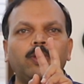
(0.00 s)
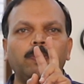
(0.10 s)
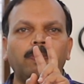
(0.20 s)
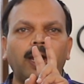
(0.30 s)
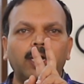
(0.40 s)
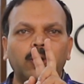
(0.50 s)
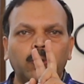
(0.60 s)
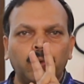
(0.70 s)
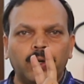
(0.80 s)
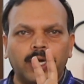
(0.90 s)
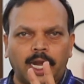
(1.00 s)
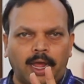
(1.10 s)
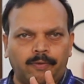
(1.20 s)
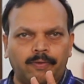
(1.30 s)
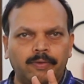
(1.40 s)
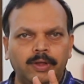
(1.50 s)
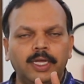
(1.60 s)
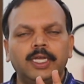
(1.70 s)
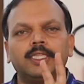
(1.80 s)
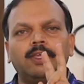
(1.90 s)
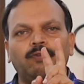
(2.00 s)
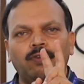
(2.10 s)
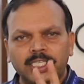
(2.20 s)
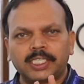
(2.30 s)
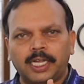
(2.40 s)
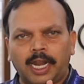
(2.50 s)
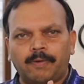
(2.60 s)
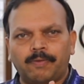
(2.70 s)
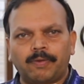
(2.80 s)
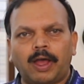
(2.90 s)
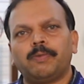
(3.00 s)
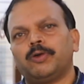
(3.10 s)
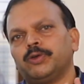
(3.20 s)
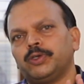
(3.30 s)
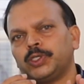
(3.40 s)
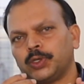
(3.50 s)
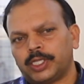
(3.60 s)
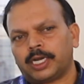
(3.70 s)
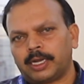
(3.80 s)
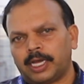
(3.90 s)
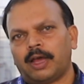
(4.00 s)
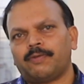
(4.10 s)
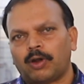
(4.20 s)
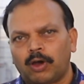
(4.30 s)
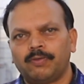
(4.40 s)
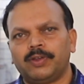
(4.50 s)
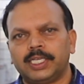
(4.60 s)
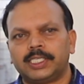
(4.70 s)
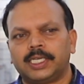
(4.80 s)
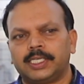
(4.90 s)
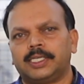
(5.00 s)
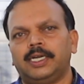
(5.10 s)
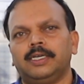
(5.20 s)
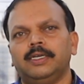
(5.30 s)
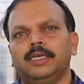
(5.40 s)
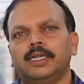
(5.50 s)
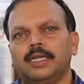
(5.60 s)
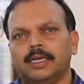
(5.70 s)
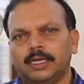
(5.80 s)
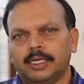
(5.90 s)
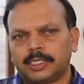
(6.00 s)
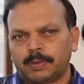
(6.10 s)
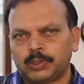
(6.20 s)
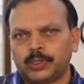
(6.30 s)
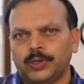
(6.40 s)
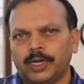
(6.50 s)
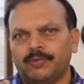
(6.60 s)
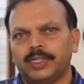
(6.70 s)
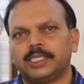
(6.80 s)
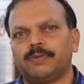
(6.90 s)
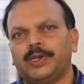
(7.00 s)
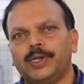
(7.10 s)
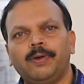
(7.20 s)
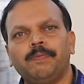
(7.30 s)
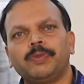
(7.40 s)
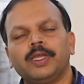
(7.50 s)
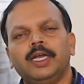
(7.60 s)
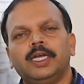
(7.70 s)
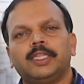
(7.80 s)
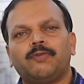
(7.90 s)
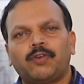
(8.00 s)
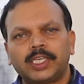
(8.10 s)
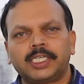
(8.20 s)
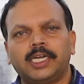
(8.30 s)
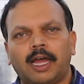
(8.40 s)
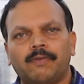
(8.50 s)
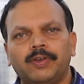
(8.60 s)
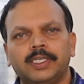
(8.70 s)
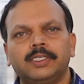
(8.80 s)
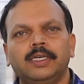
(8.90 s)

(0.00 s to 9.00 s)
to plot 2 graphs. The first graph, I am going to show the graph along with this result, substituted with this video. The first graph is,